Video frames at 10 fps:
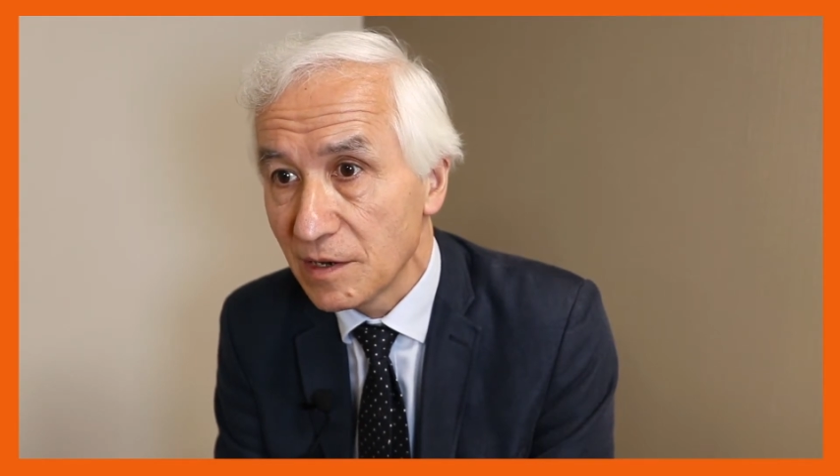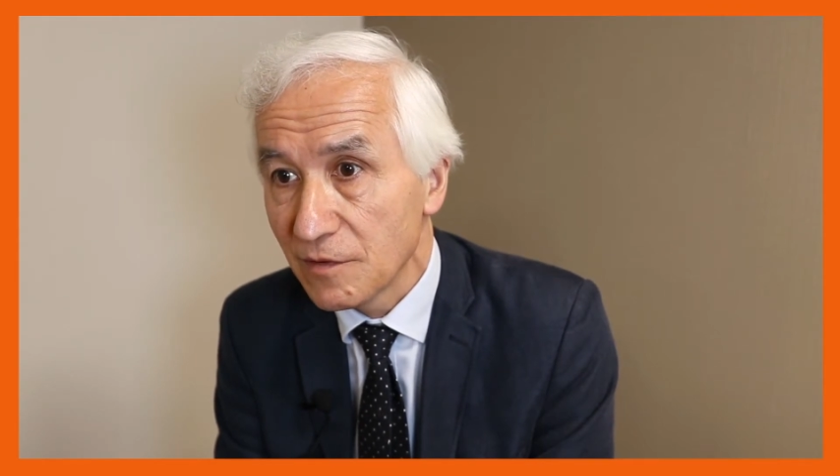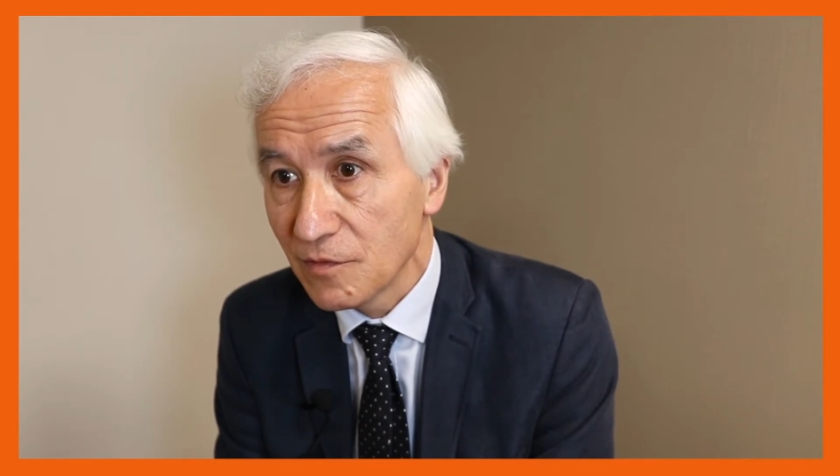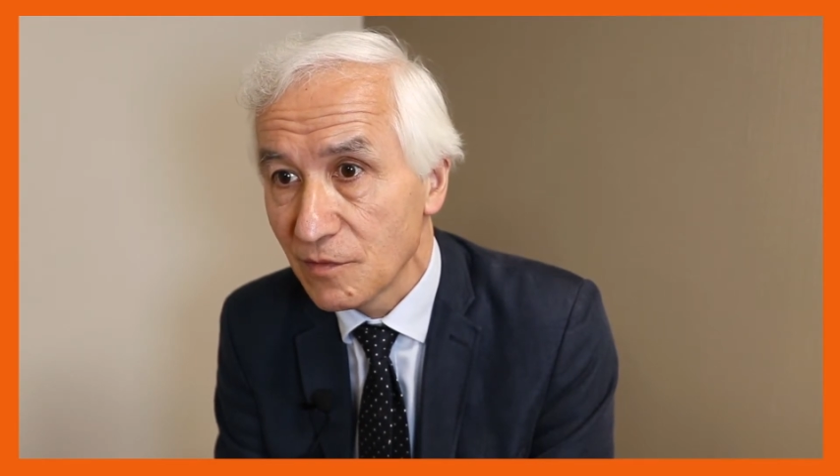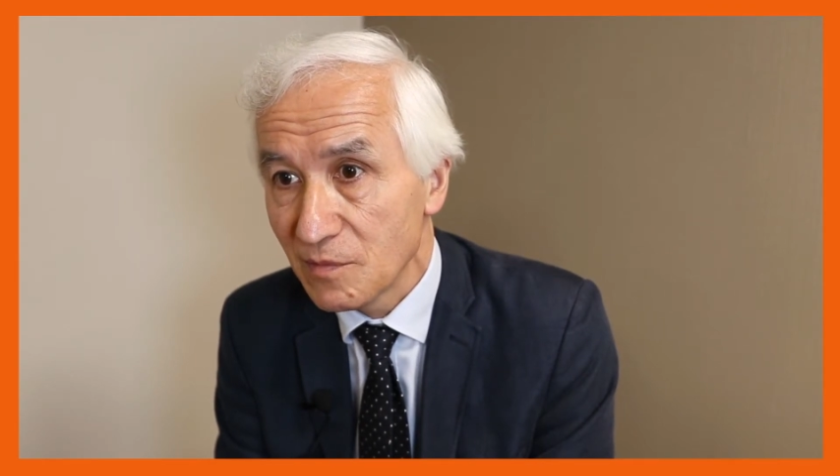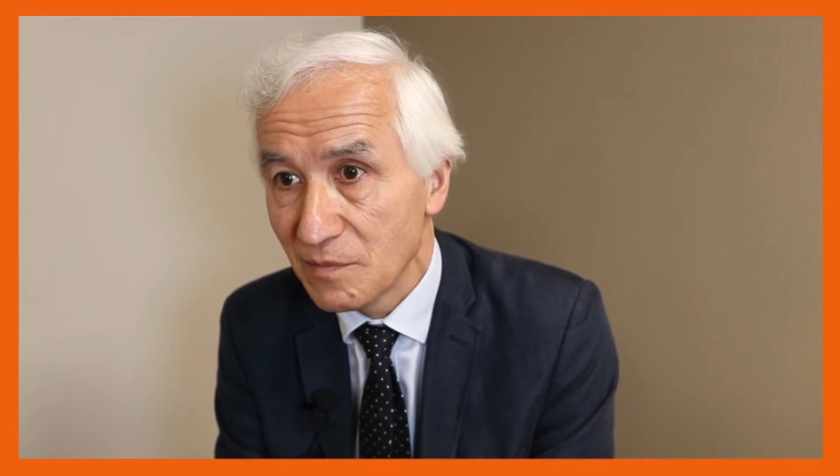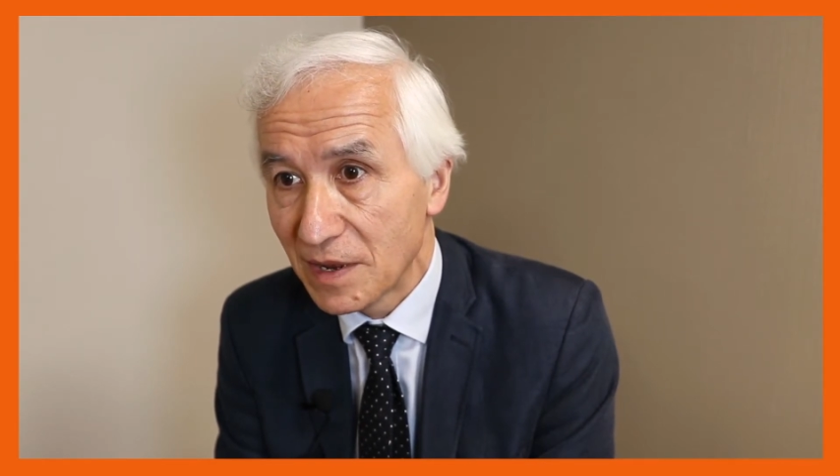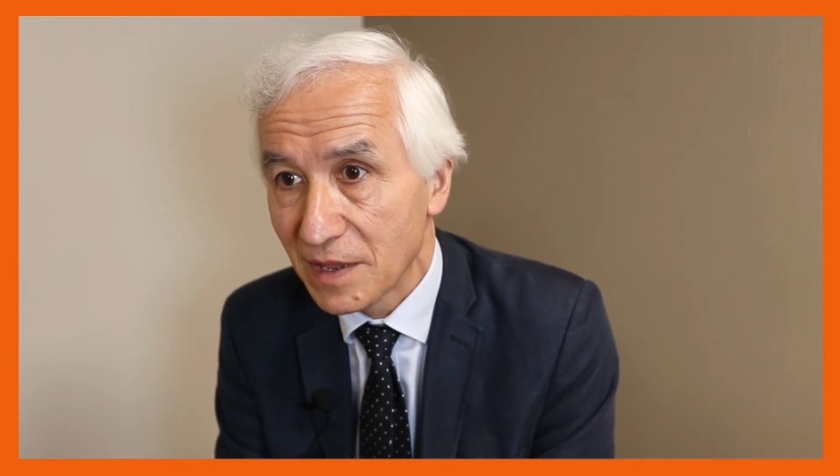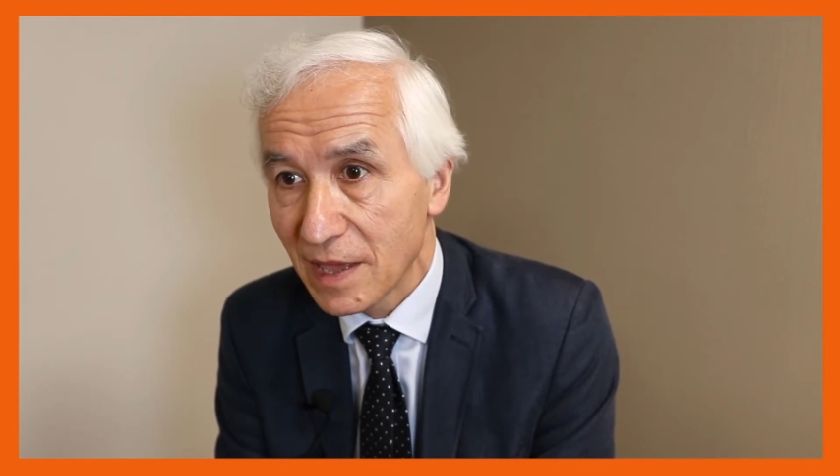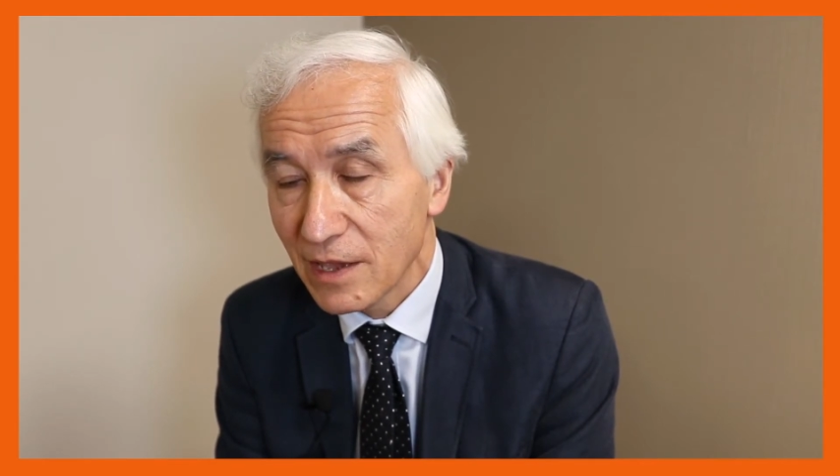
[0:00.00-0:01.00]
different
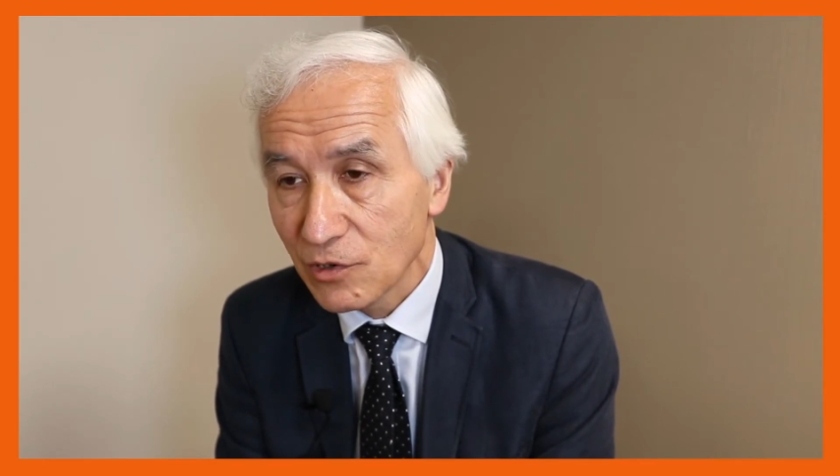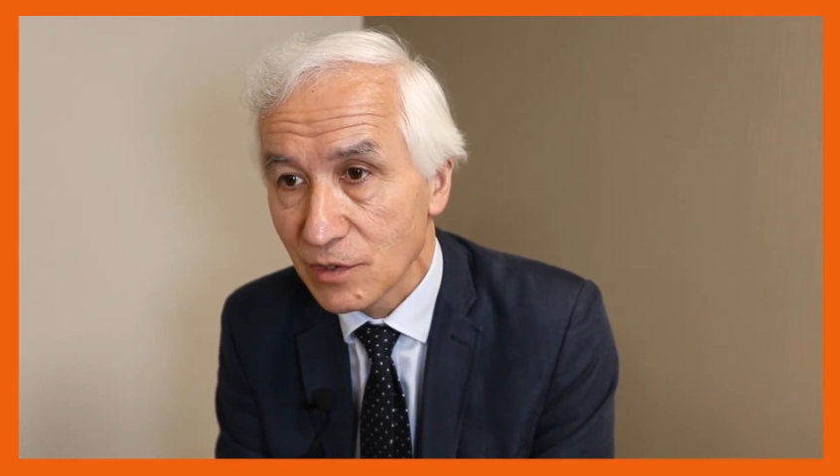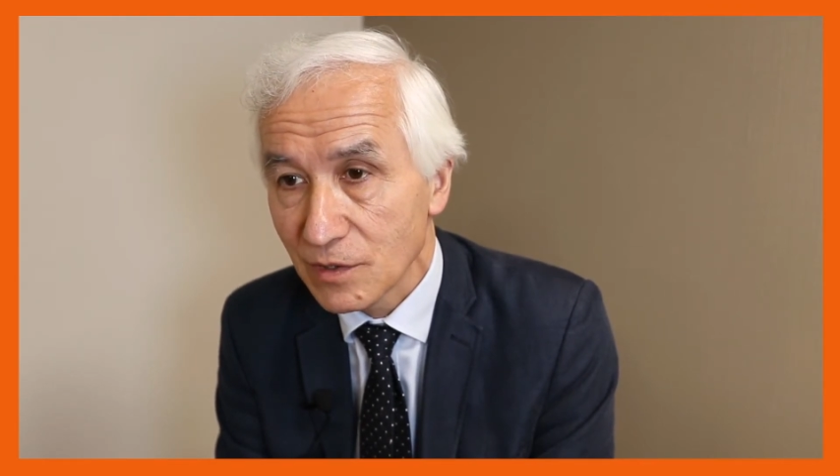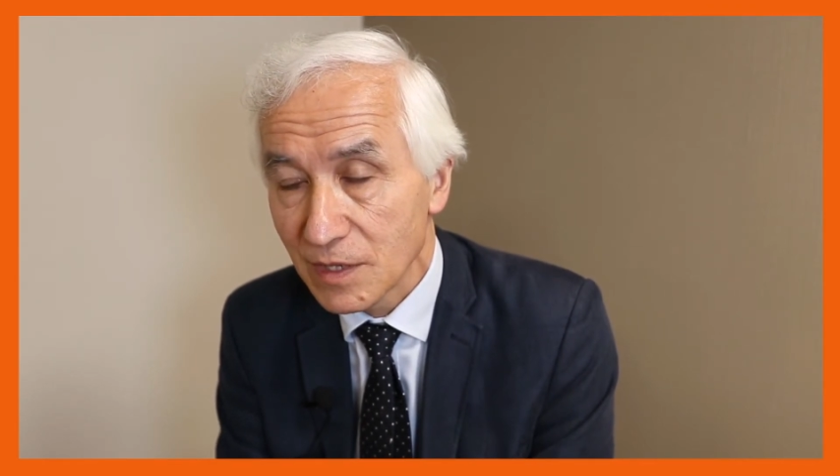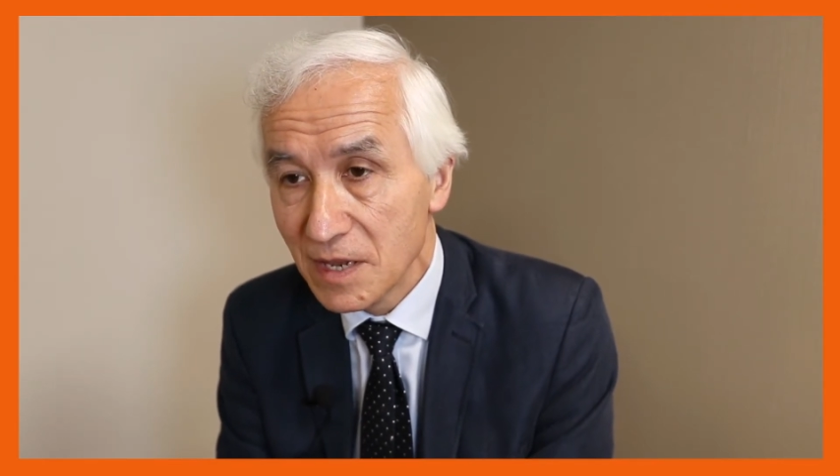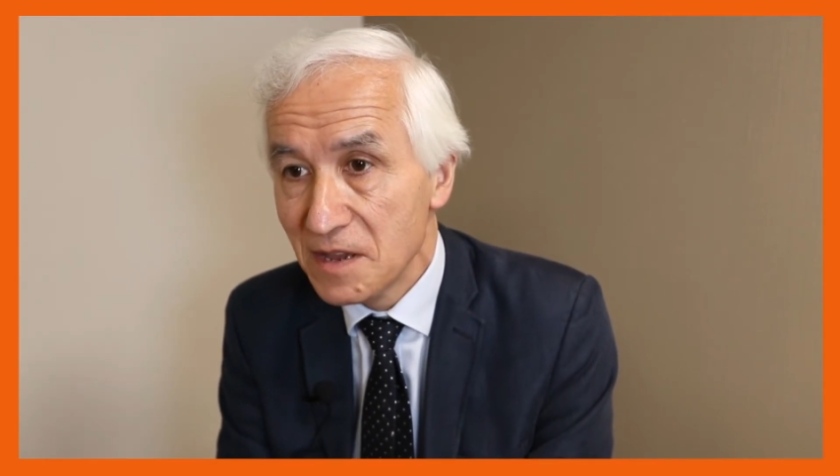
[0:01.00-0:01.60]
medications.